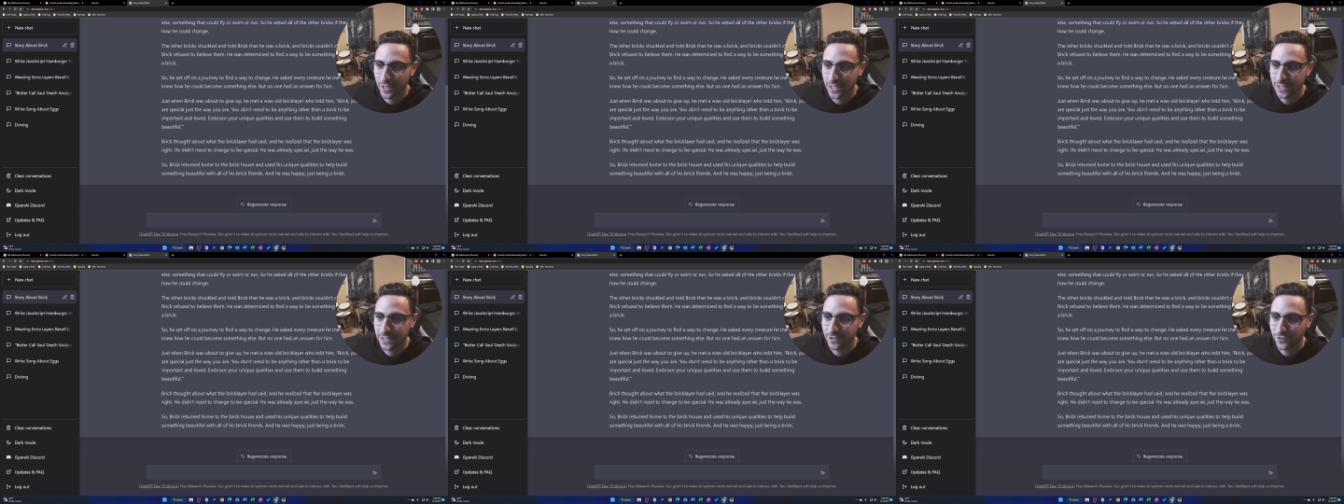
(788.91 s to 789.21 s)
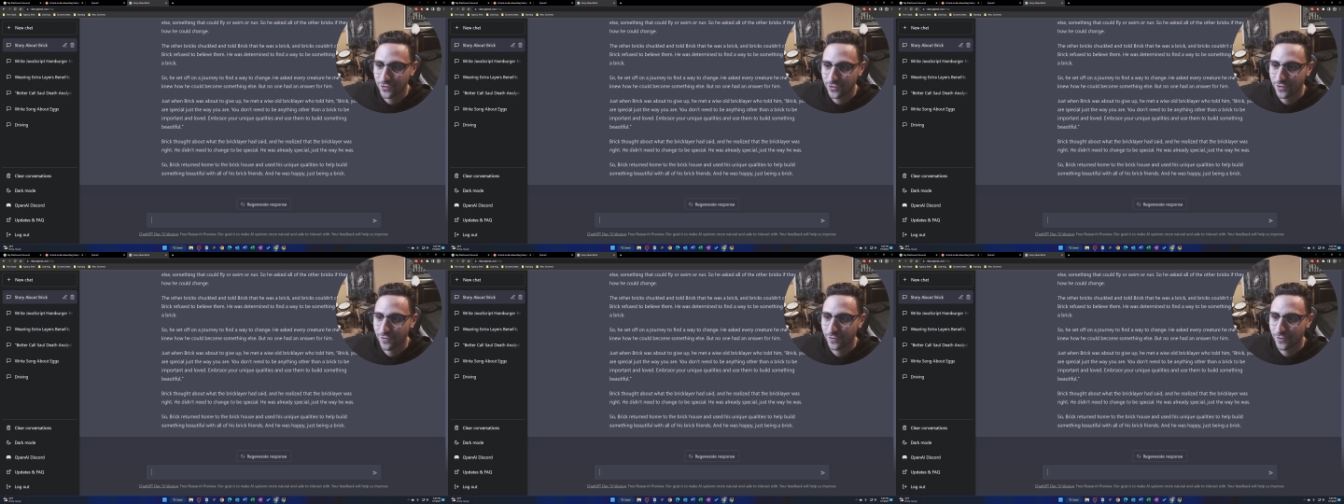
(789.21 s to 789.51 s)

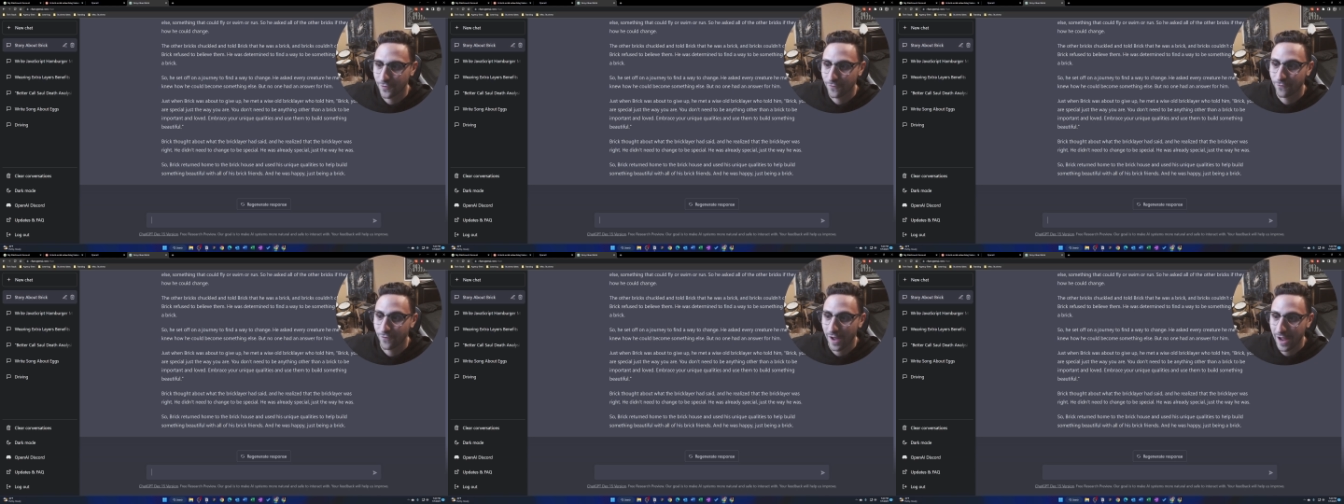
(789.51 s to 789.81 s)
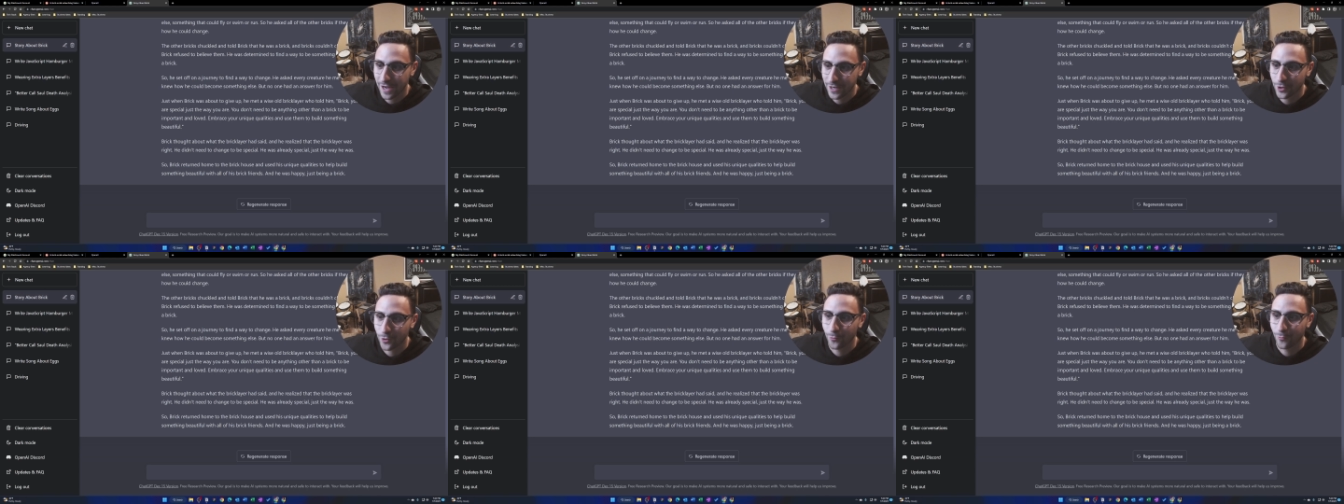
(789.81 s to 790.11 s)
to
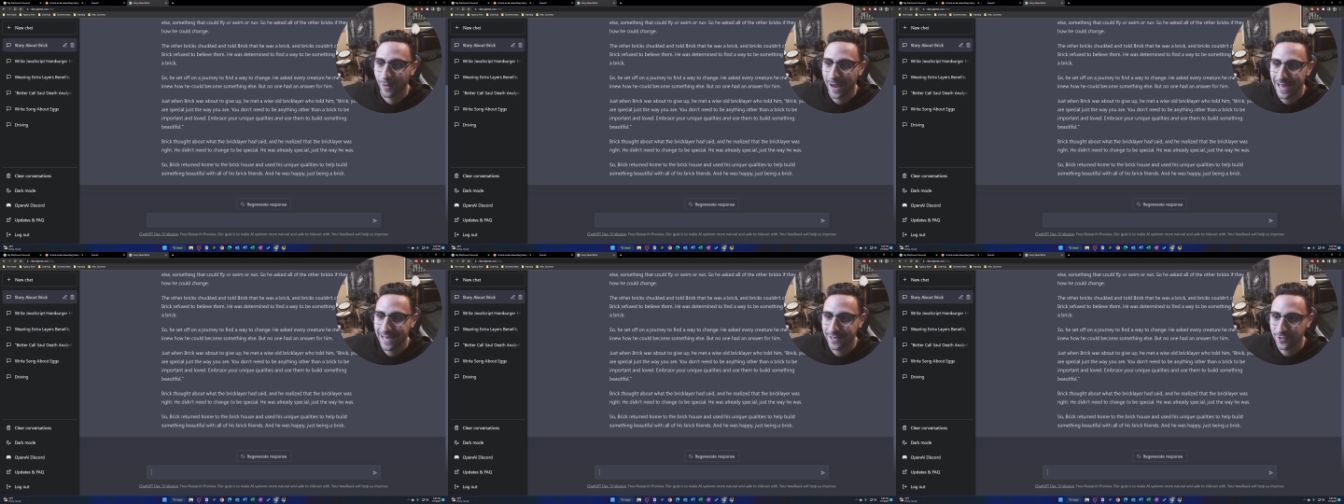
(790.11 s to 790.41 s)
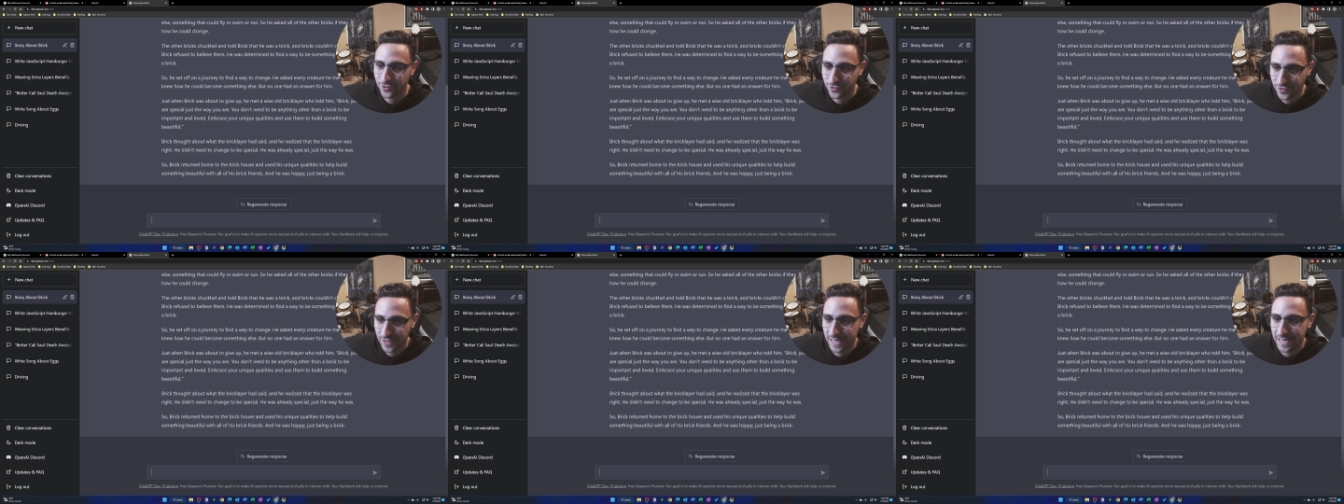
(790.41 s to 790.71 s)
find a way to
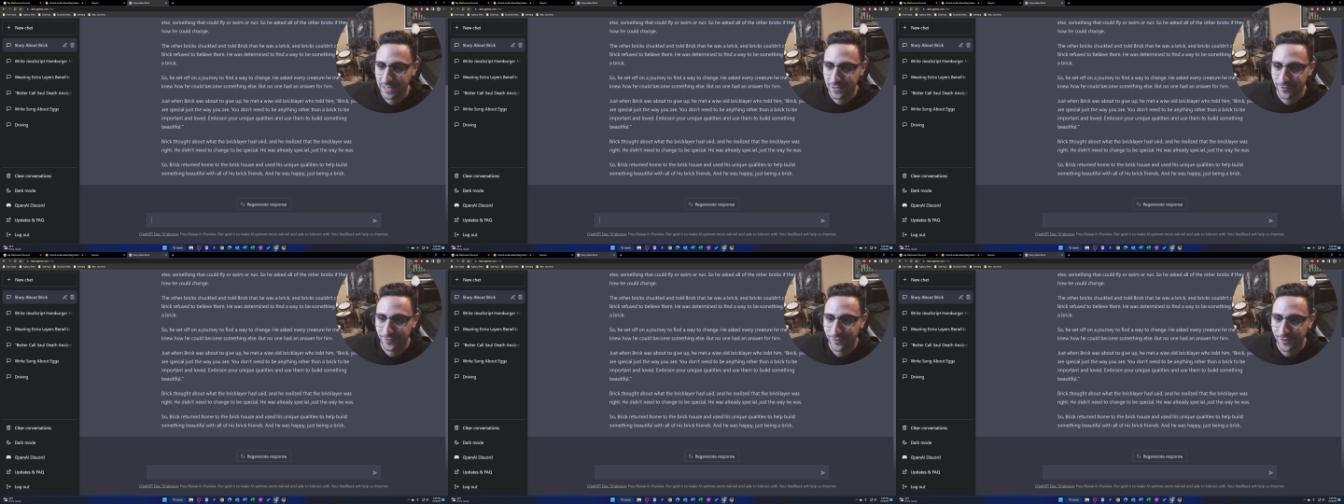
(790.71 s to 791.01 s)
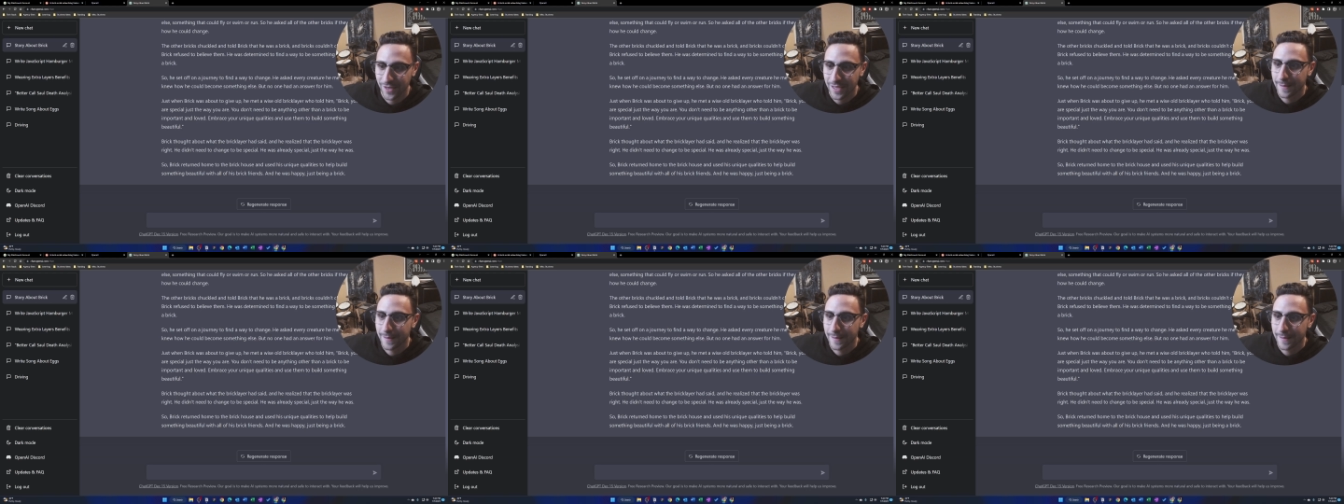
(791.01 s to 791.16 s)
change.